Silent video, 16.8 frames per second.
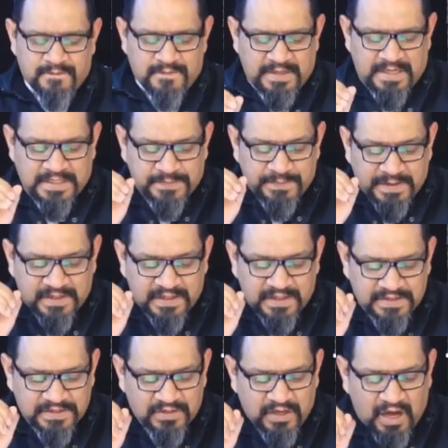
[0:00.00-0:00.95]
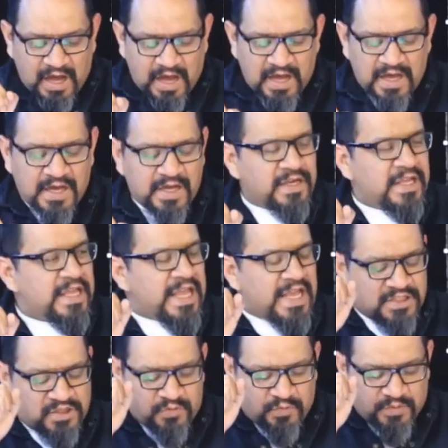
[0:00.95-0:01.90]
It's because God
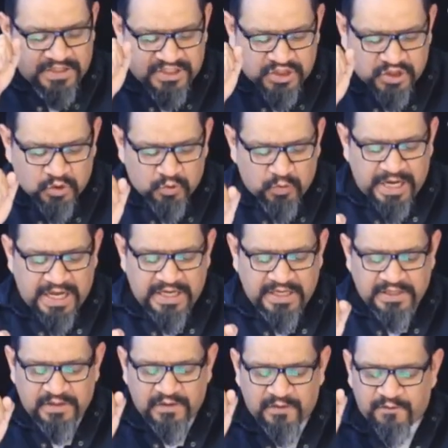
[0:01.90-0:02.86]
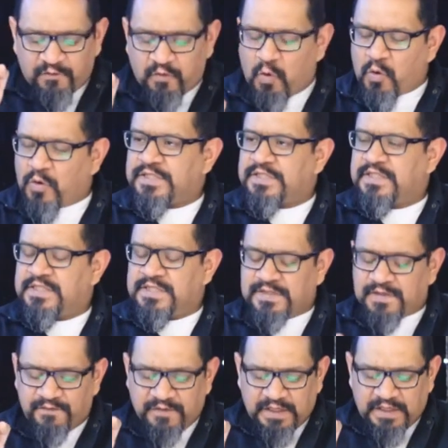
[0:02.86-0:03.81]
is restraining the forces
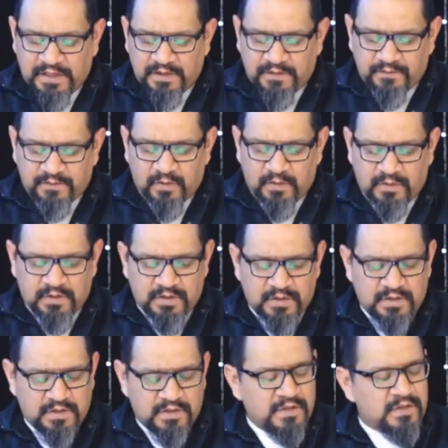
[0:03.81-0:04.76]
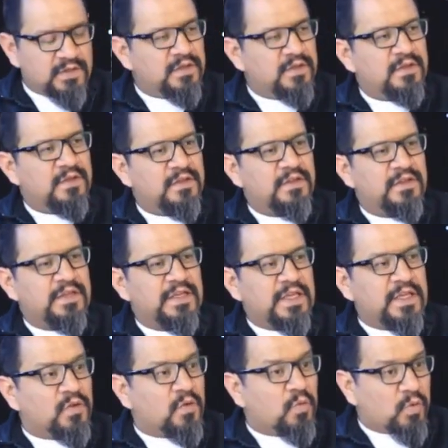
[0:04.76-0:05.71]
of evil
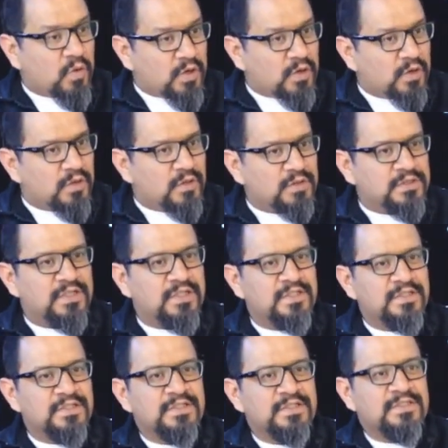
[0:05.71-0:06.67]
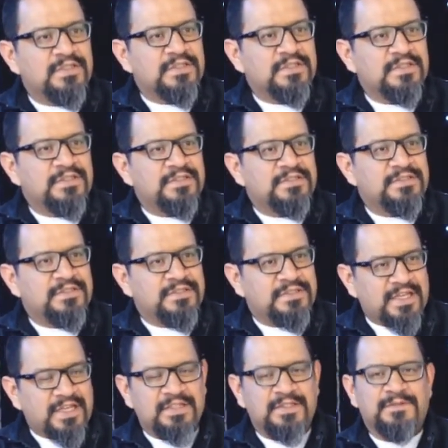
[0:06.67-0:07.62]
in the world
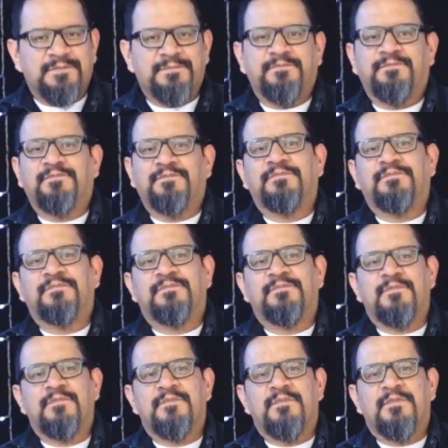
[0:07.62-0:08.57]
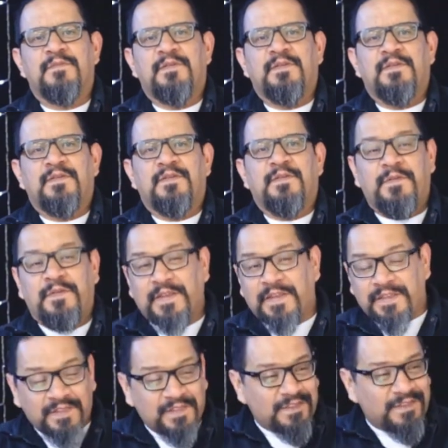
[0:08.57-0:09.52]
today. You
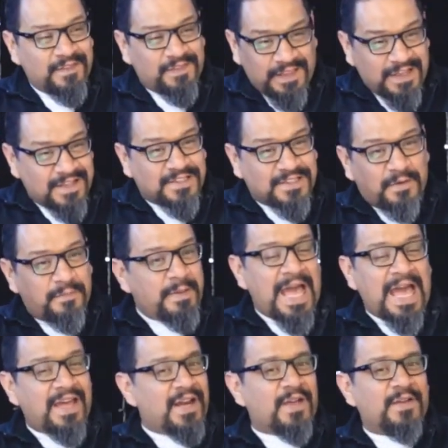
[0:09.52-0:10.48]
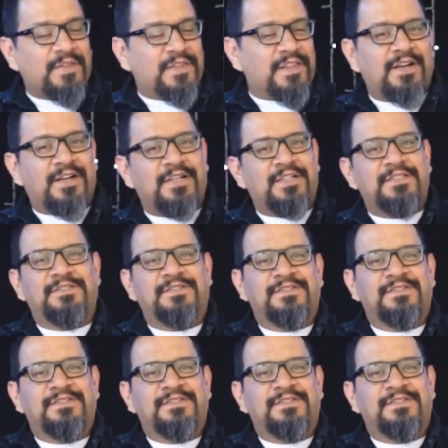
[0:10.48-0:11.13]
think things are bad out there?